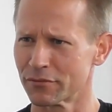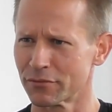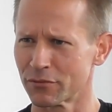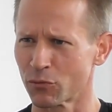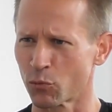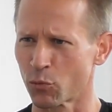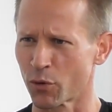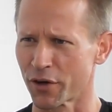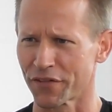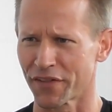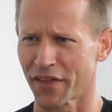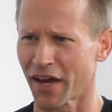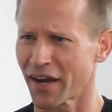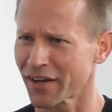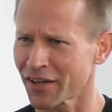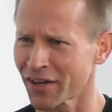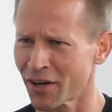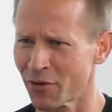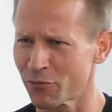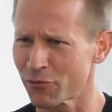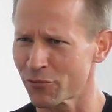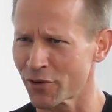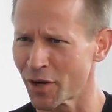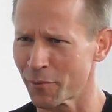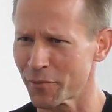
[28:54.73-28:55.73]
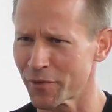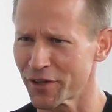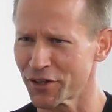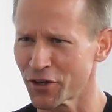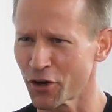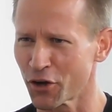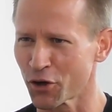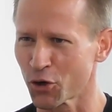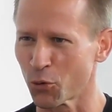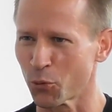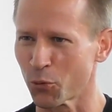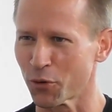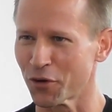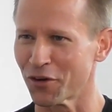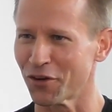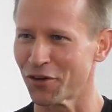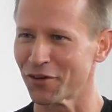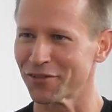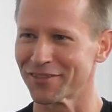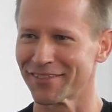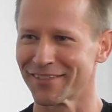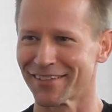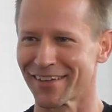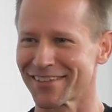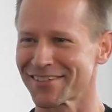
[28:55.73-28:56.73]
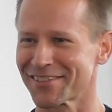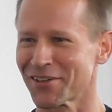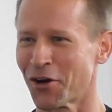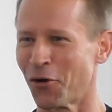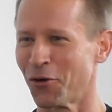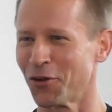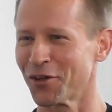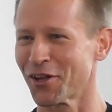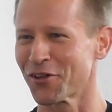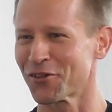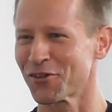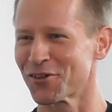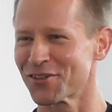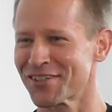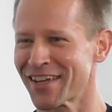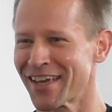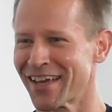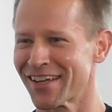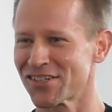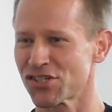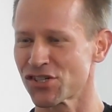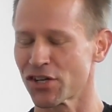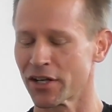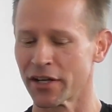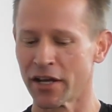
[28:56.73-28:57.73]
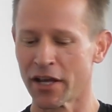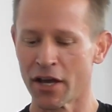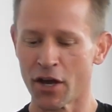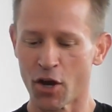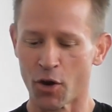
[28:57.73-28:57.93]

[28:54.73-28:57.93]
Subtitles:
Yeah. Where'd that come from, the yoga world? That's a whole other tangent.